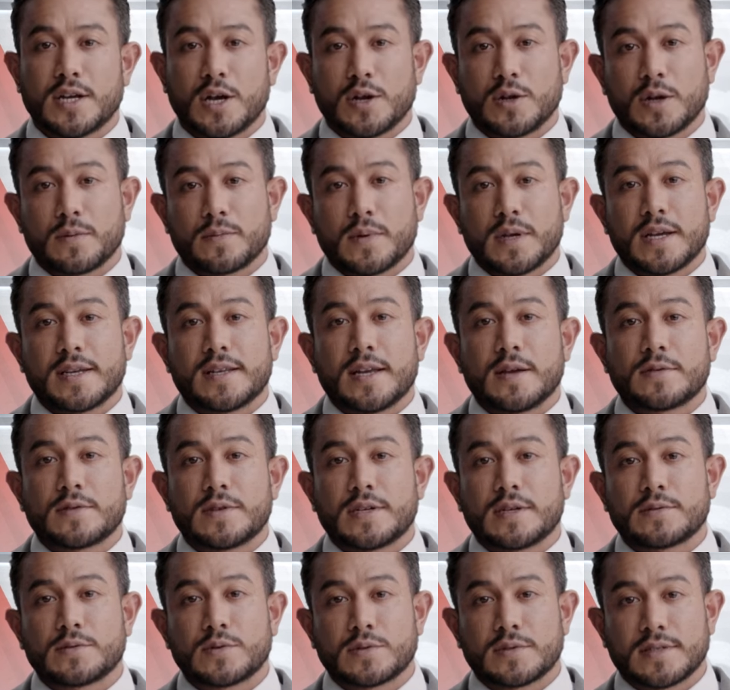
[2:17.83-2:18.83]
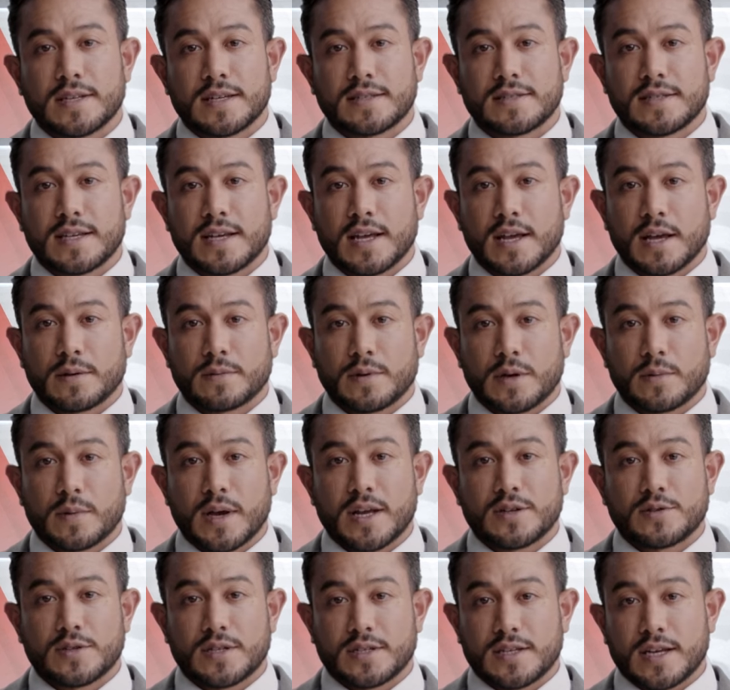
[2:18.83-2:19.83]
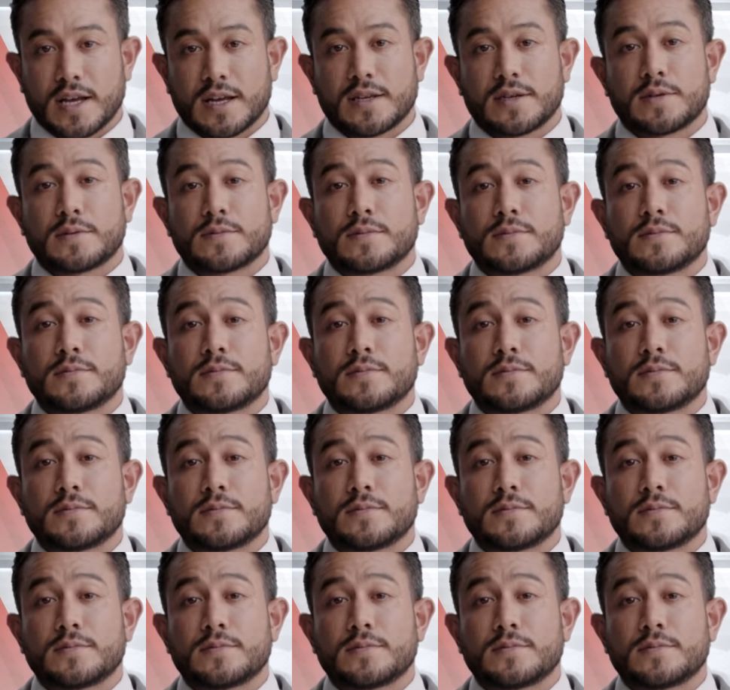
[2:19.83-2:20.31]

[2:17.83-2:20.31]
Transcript: RMB 74.69 per metric ton.